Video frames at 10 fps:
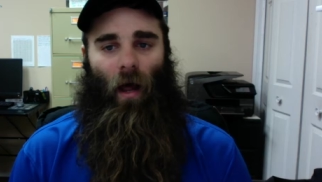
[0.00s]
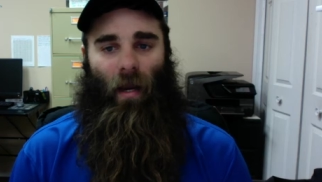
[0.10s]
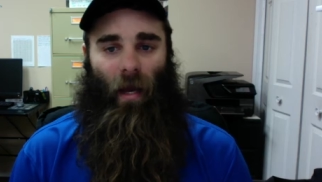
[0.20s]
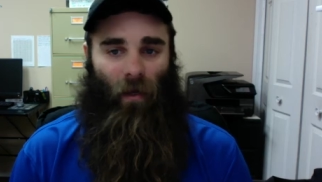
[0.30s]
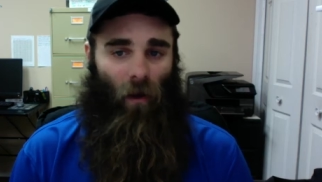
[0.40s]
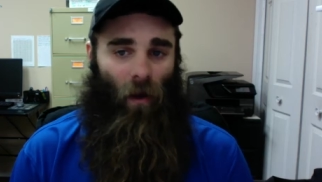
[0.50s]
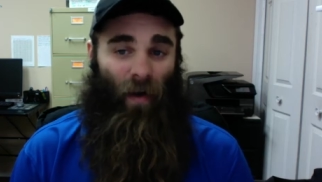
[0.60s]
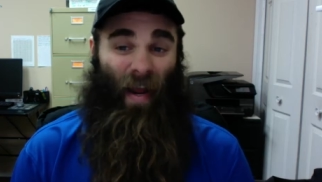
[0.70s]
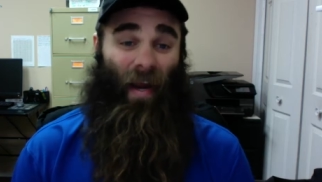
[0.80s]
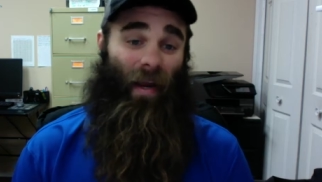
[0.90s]

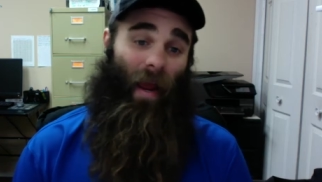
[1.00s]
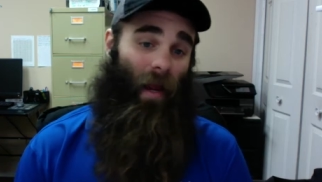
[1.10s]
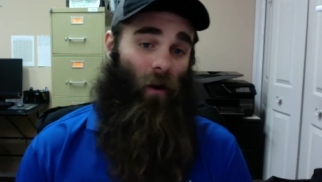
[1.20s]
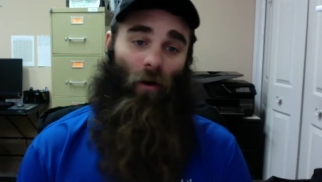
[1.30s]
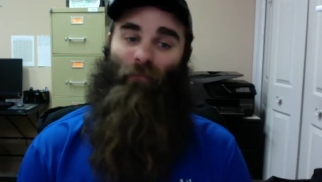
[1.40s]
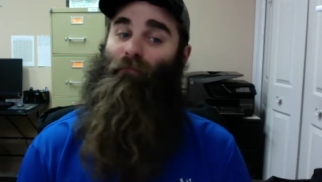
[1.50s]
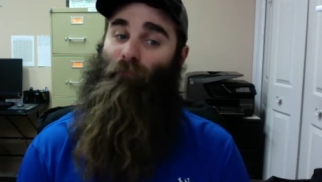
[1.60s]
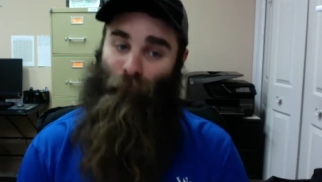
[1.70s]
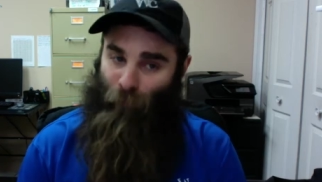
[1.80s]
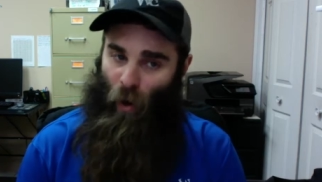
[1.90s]
Nikon and Canon are
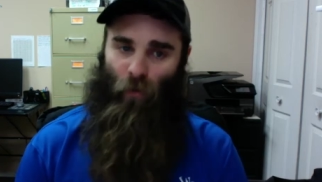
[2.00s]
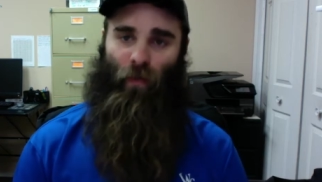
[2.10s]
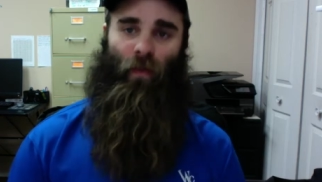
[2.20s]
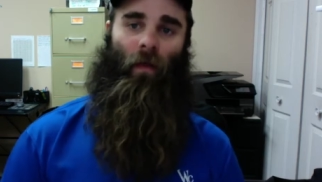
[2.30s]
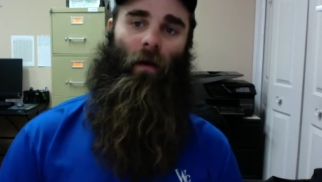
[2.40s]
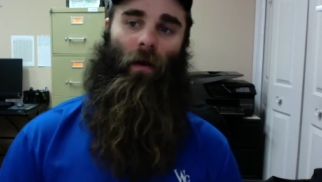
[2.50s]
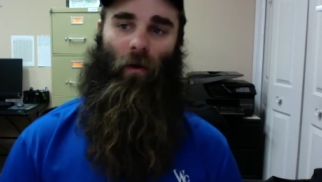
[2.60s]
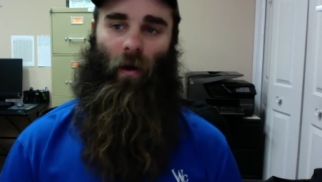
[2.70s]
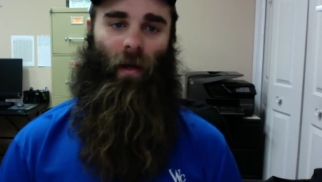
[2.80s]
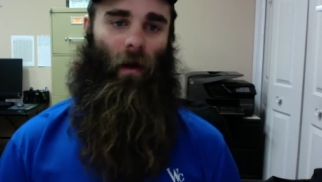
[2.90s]
both
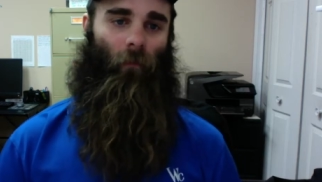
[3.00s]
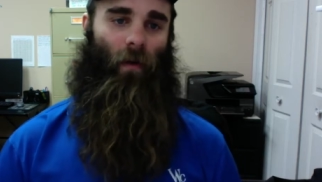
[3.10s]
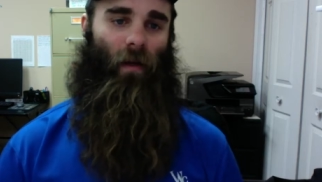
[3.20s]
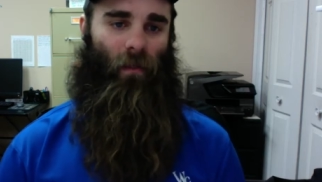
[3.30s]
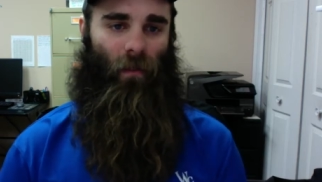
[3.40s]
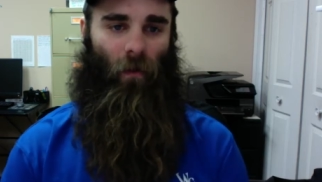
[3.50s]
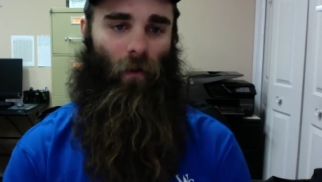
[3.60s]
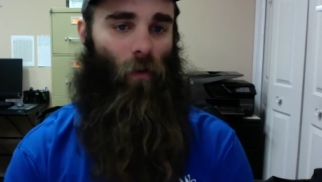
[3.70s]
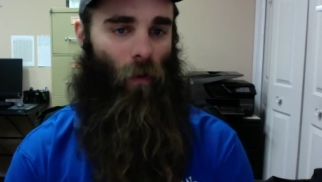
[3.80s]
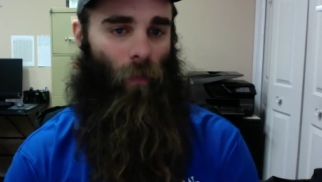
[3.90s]
great companies
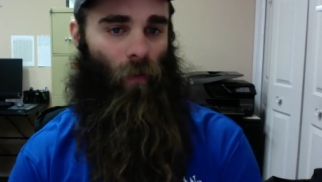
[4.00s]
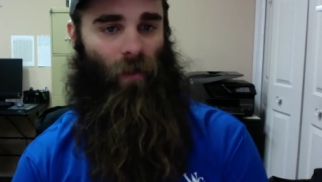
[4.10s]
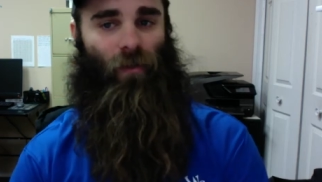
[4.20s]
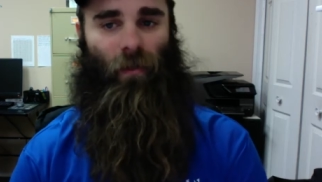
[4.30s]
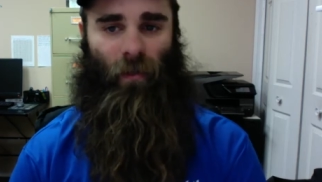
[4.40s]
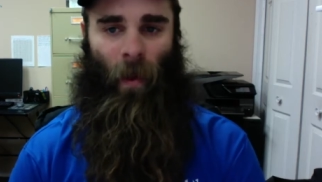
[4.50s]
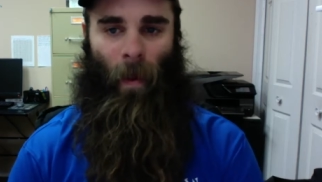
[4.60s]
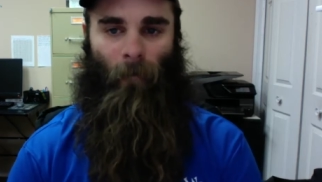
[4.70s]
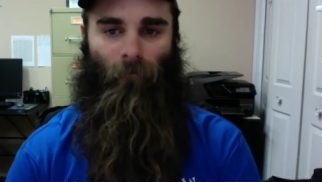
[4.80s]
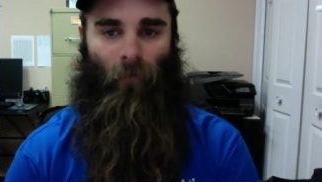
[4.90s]
or corporations.
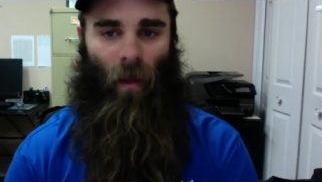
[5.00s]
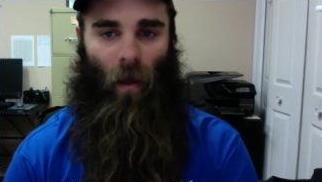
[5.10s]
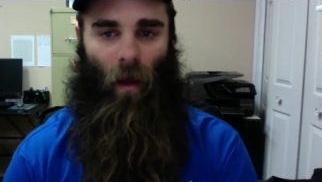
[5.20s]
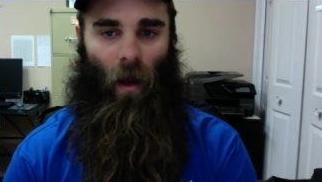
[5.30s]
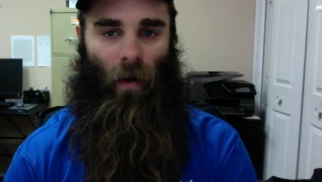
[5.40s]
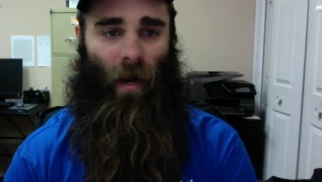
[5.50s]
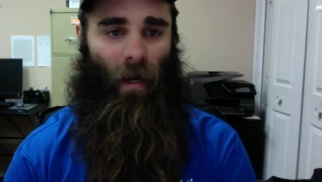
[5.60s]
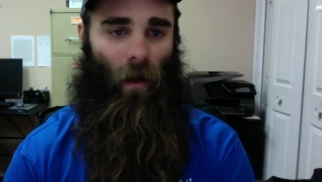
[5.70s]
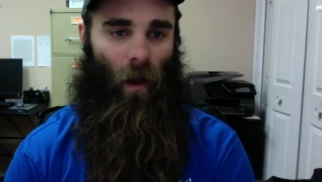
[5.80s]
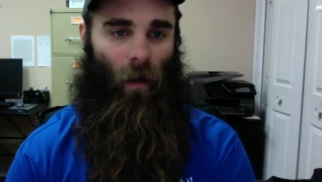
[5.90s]

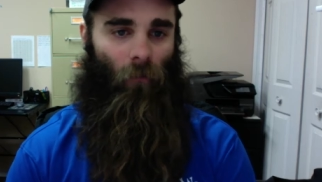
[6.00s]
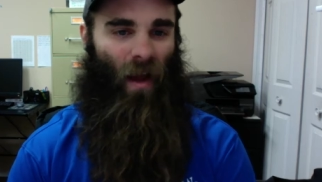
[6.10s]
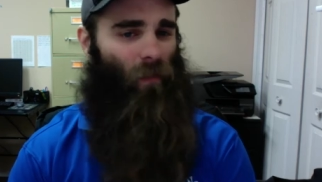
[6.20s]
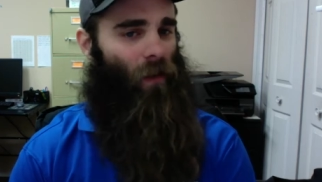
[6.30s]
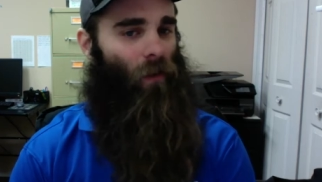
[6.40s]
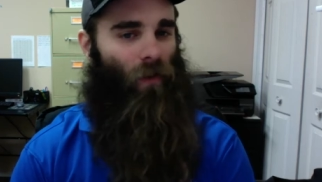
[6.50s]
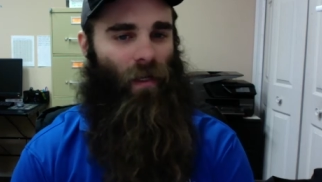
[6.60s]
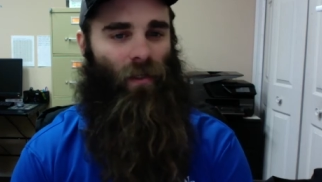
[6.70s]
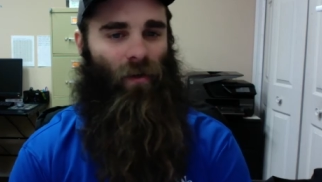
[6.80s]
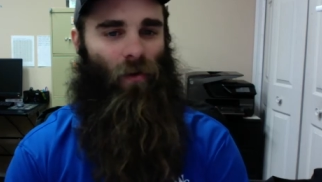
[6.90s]
Nikon might be a little
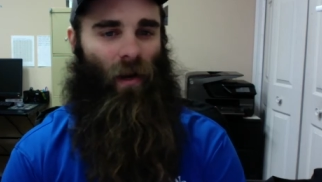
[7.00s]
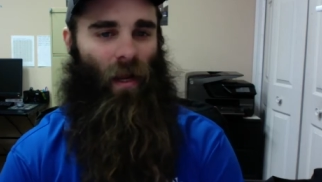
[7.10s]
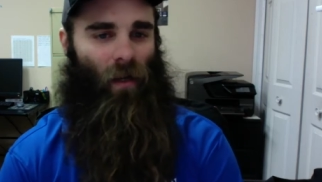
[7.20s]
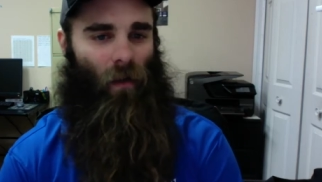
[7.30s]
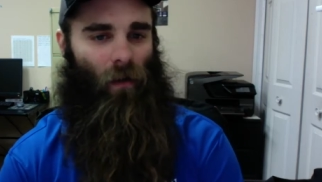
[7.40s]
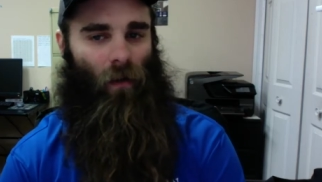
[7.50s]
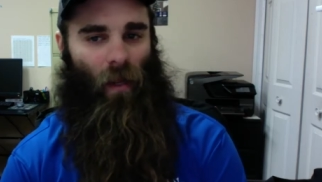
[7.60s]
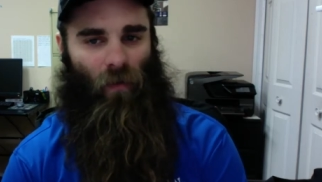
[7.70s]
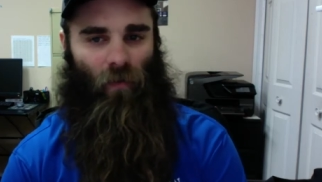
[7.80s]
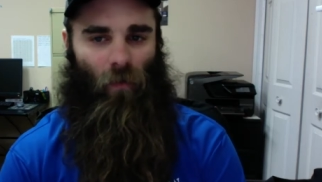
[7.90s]
easier to get
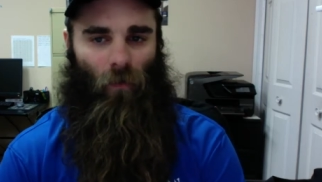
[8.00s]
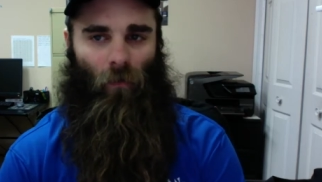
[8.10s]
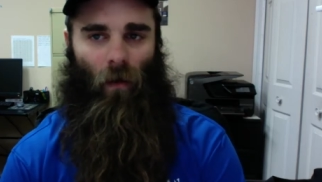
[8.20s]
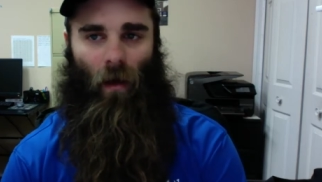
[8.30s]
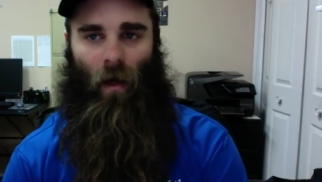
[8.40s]
into.